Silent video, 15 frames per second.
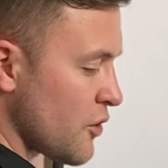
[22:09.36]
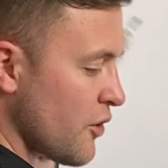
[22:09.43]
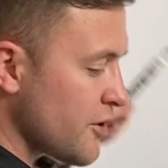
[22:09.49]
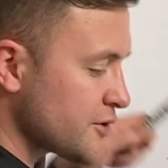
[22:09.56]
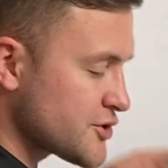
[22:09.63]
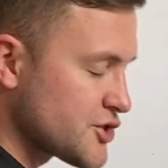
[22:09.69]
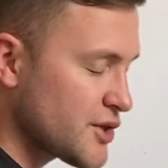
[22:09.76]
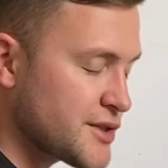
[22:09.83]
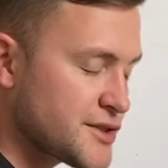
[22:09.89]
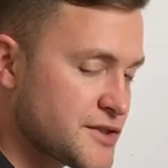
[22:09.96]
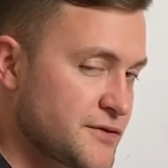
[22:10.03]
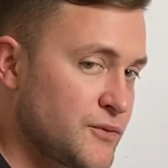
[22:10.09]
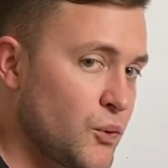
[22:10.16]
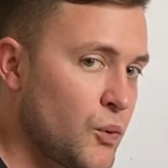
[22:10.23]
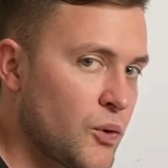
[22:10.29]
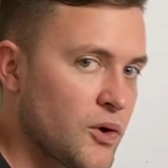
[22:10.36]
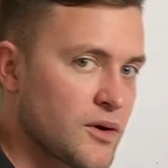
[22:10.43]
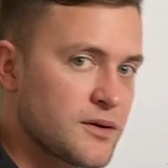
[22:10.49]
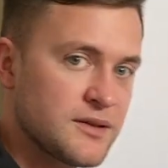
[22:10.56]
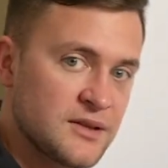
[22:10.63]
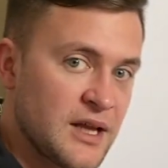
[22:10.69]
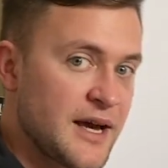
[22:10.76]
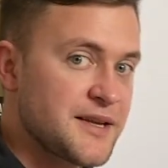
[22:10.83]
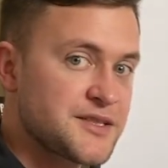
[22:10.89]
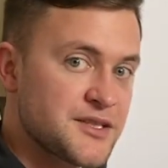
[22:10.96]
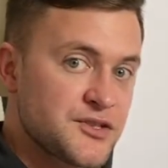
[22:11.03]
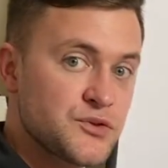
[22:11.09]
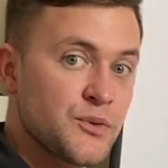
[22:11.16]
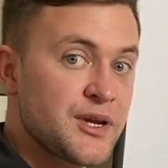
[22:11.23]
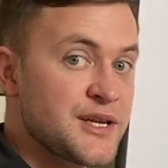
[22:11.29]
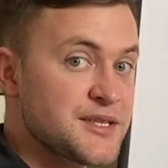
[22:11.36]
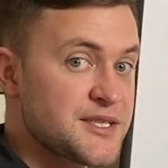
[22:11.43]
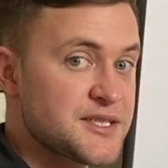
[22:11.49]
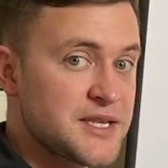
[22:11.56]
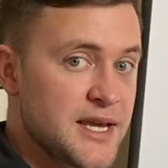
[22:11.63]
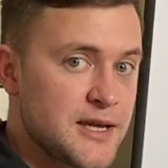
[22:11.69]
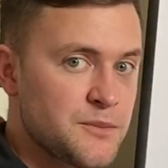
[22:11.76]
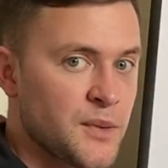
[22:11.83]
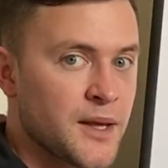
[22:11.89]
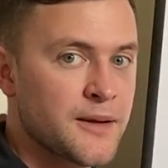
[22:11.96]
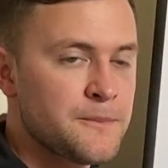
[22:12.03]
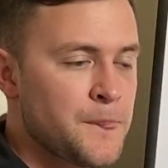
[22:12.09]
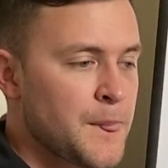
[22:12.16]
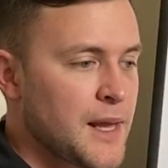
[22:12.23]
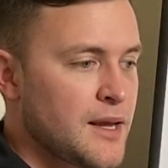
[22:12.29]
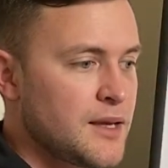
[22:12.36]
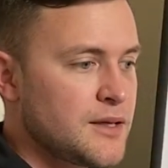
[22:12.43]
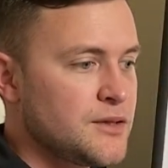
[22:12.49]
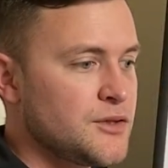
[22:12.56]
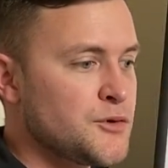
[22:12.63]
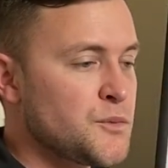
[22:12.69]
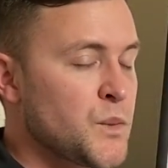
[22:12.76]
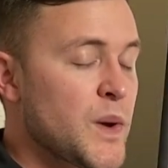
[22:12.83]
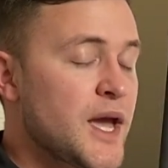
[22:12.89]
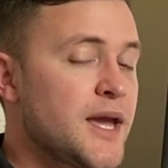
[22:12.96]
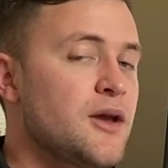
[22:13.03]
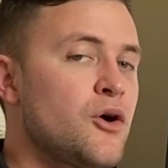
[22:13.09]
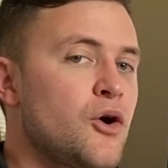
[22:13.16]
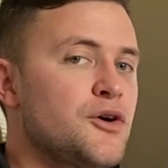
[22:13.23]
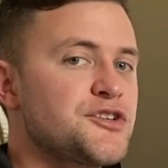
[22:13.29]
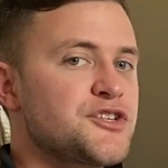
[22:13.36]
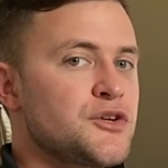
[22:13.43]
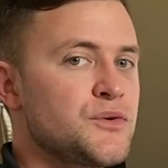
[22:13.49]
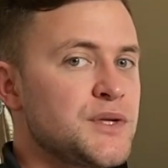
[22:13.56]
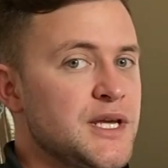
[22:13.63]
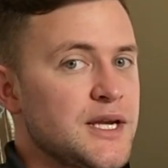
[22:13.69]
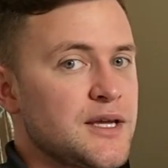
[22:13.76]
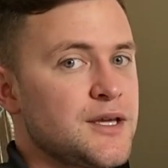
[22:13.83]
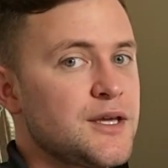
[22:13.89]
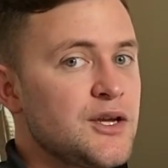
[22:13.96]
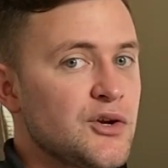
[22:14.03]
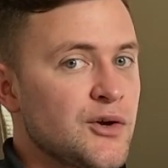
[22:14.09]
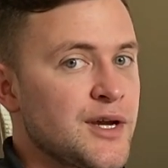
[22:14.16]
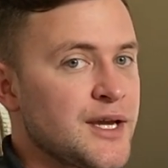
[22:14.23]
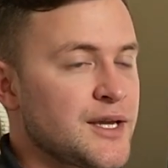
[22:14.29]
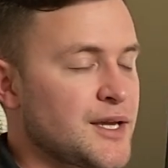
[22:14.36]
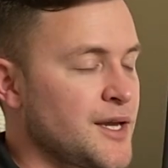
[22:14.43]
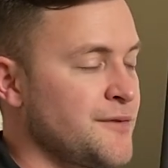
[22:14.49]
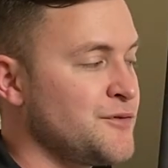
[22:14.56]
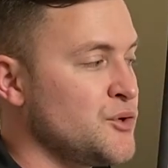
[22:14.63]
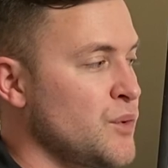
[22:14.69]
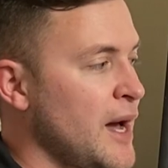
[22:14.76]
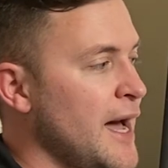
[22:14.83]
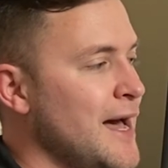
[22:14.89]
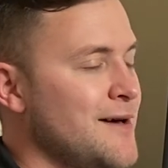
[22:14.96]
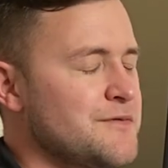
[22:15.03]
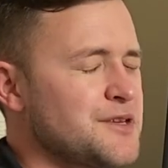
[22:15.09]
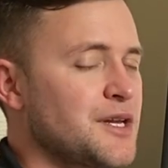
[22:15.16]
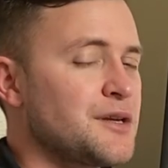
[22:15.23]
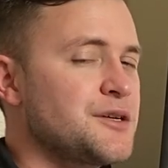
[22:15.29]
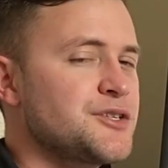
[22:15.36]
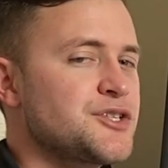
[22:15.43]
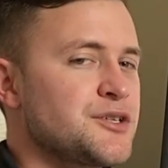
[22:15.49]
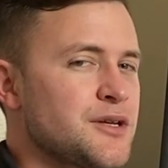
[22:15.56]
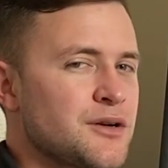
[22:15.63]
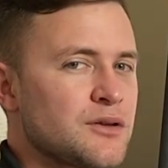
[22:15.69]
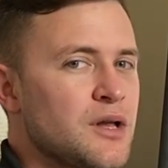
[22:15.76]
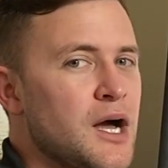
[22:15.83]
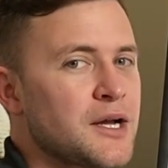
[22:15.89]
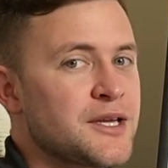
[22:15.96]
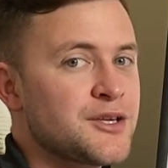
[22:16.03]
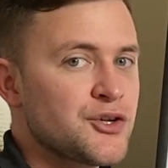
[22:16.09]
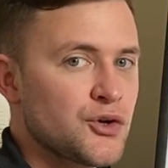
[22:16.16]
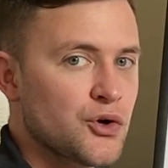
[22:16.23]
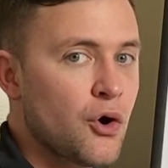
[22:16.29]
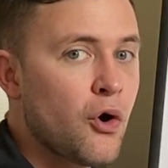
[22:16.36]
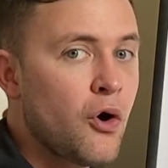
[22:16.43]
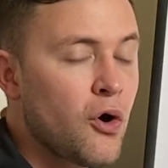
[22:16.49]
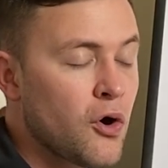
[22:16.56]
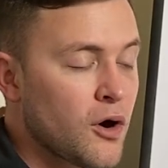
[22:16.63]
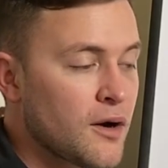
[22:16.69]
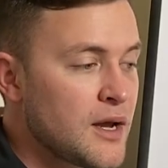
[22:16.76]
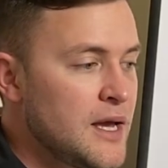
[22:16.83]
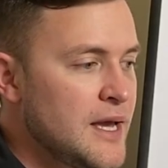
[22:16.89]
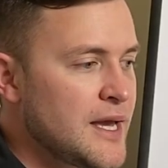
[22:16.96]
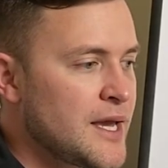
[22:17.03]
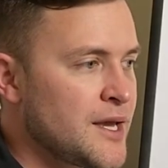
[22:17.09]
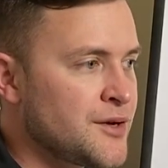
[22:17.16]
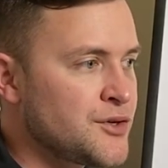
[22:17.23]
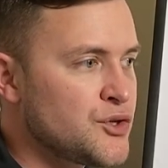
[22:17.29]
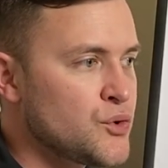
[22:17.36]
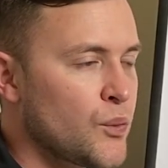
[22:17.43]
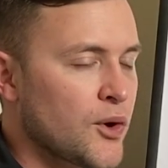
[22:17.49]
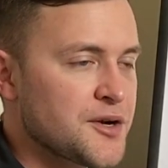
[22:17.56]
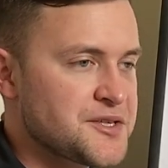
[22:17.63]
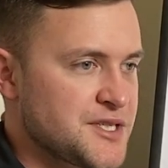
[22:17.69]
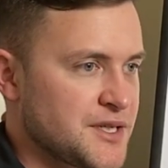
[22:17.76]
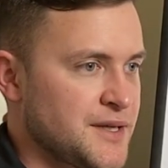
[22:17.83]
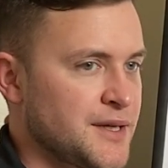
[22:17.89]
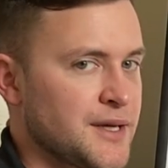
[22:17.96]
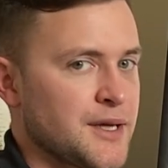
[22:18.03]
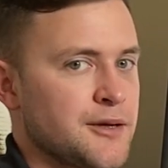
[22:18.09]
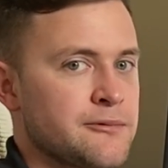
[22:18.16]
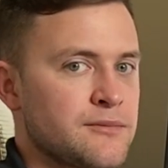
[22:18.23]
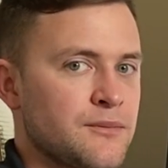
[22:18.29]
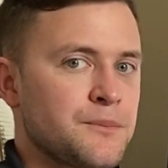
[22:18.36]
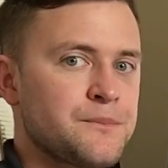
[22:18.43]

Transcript: aren't just for license reinstatement. You may also need a hearing if you have an ignition interlock in your car and you were to get